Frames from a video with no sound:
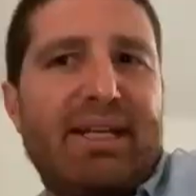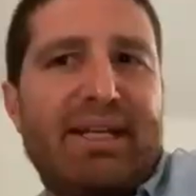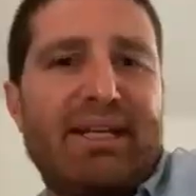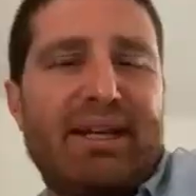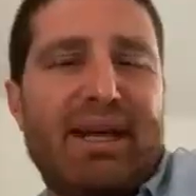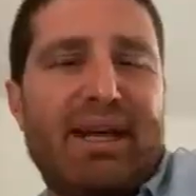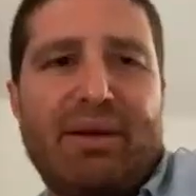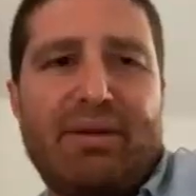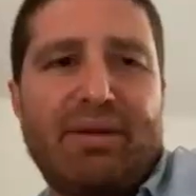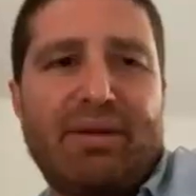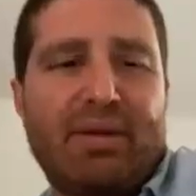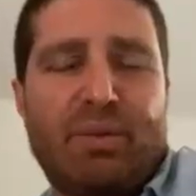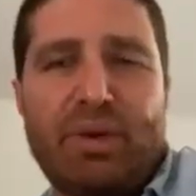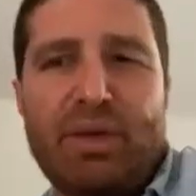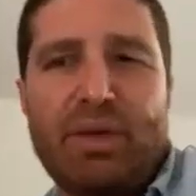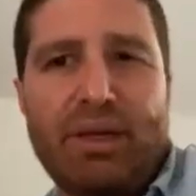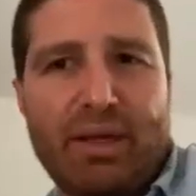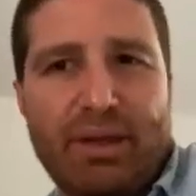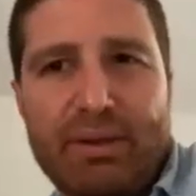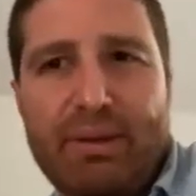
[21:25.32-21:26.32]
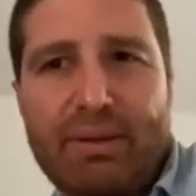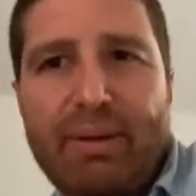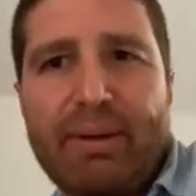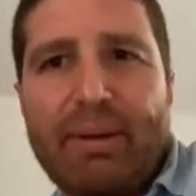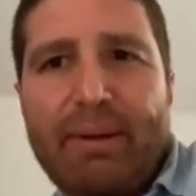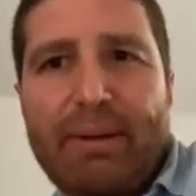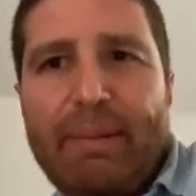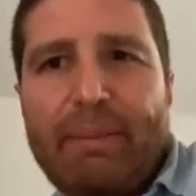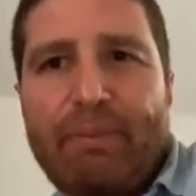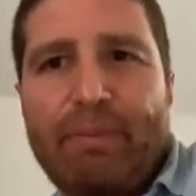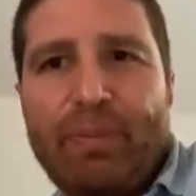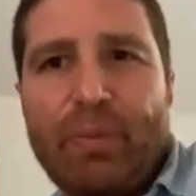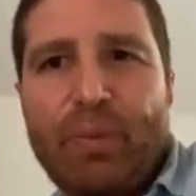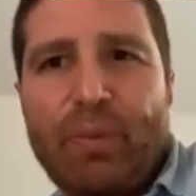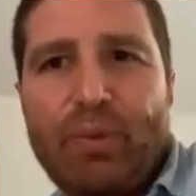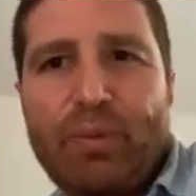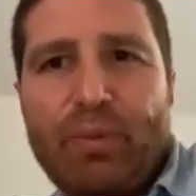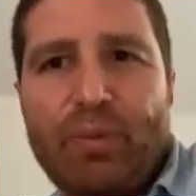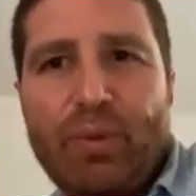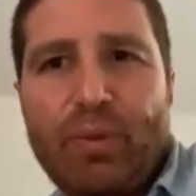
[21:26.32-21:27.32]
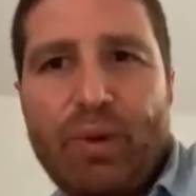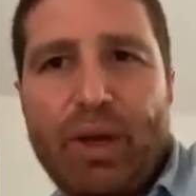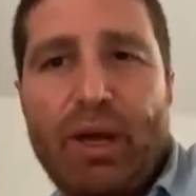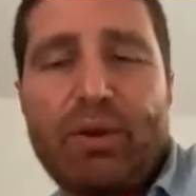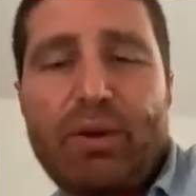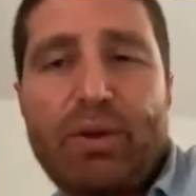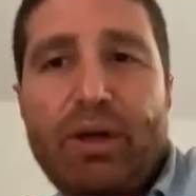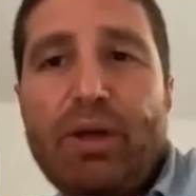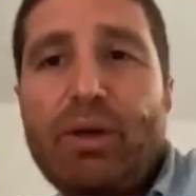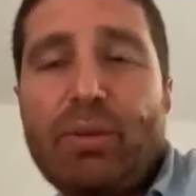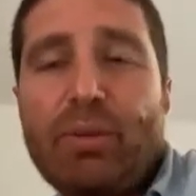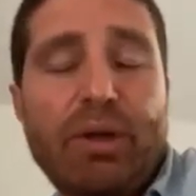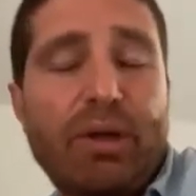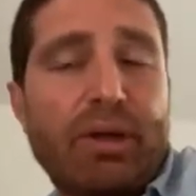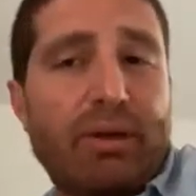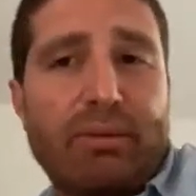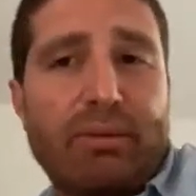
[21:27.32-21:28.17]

and how is it working? Or how could it work?